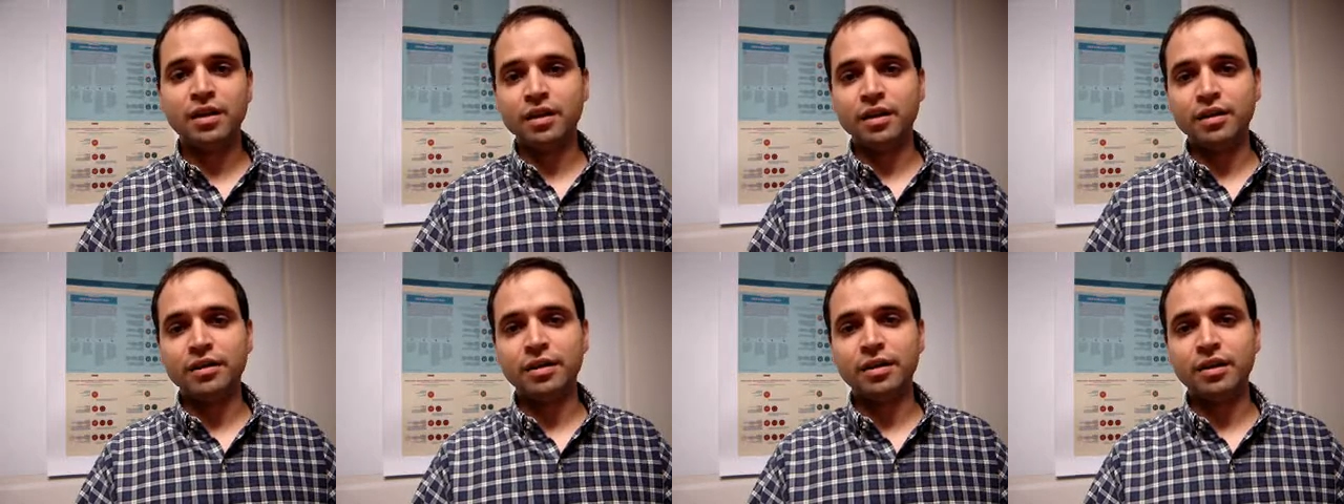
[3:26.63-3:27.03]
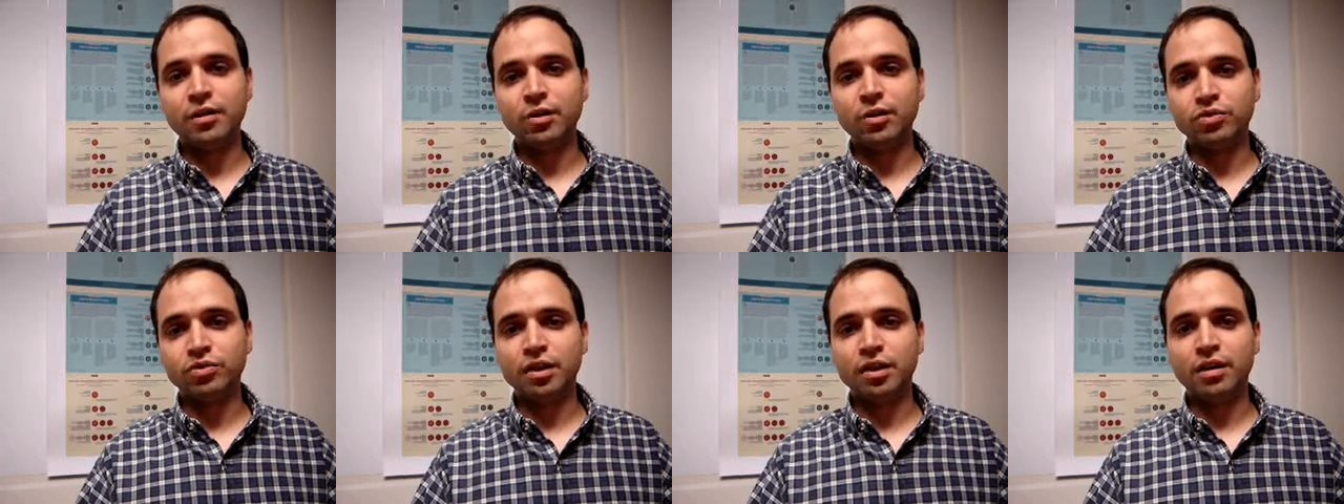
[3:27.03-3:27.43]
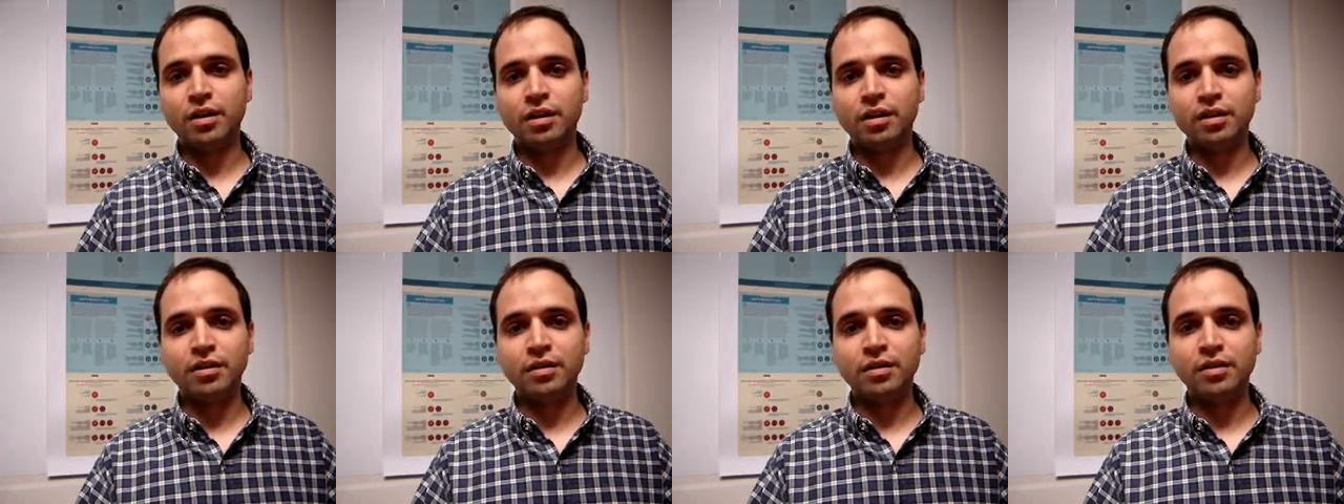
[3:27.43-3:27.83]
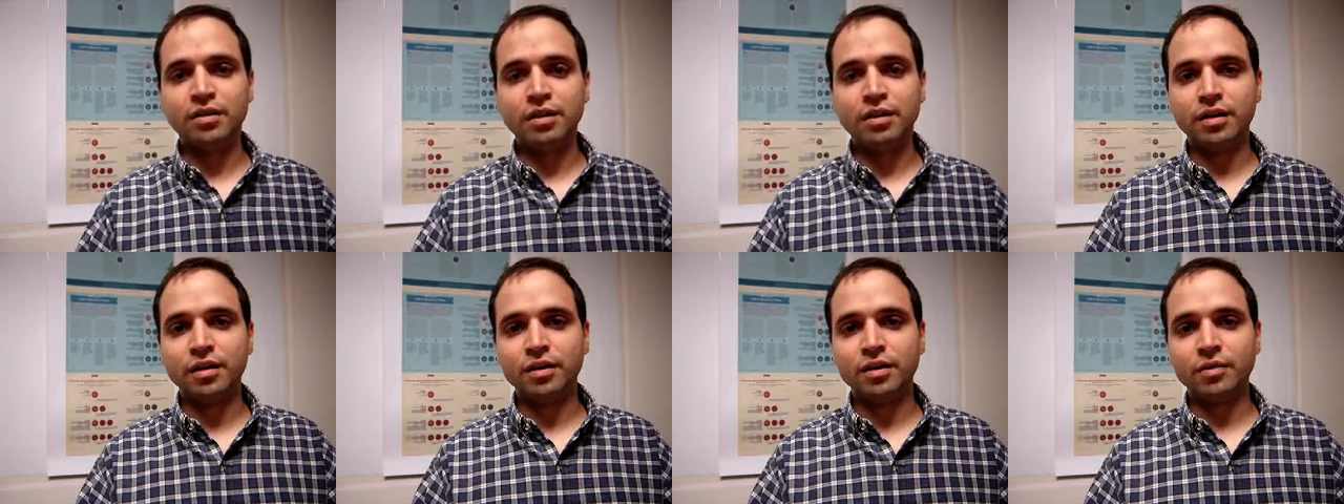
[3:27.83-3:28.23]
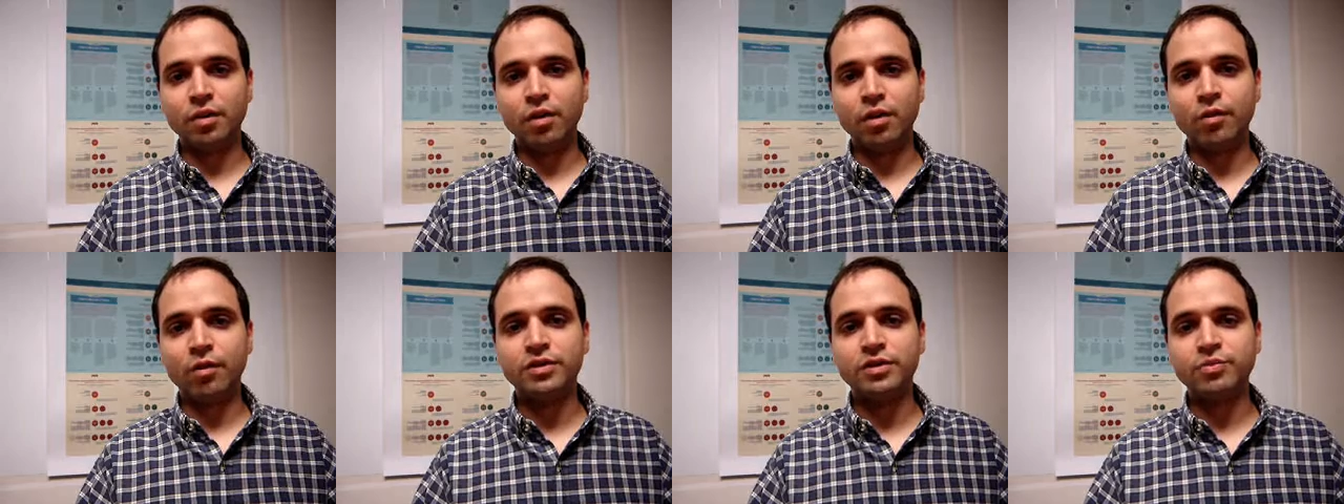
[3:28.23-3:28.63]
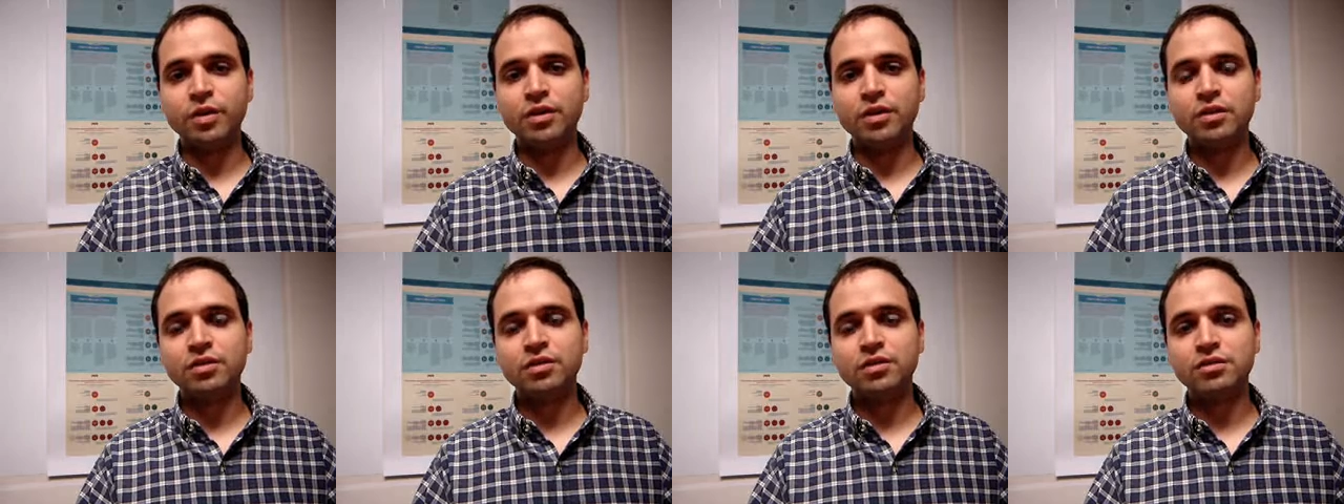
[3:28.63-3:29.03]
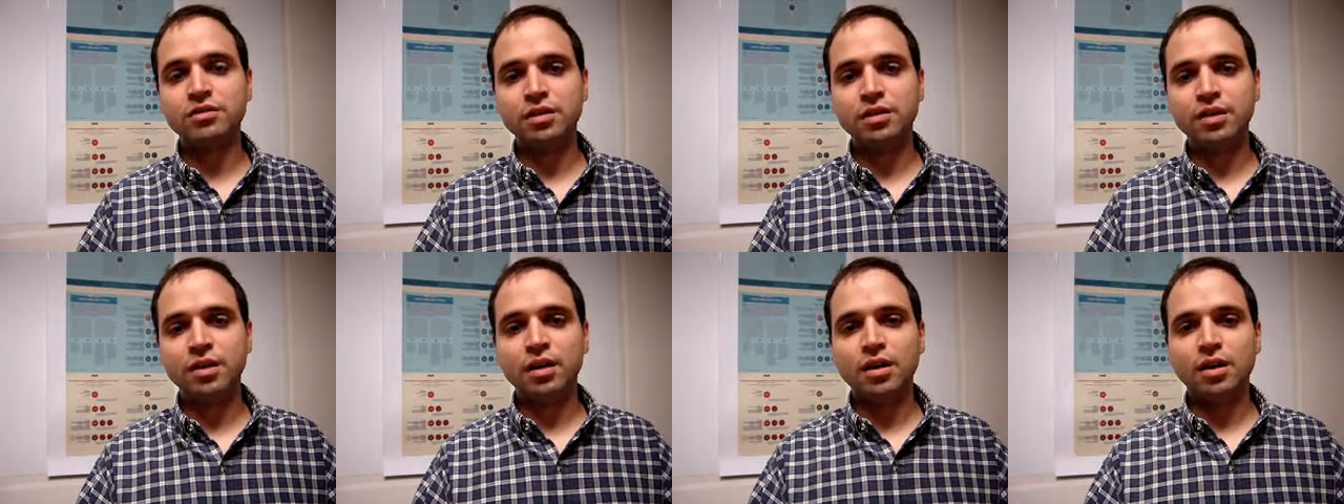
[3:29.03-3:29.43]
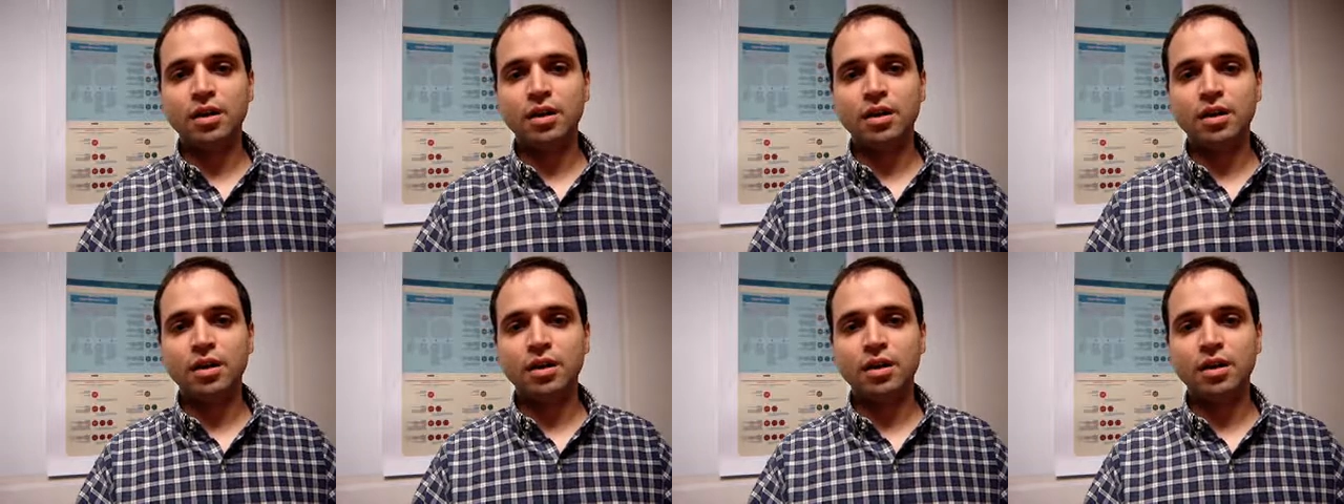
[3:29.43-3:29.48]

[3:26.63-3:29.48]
in the hotel and in the office buildings,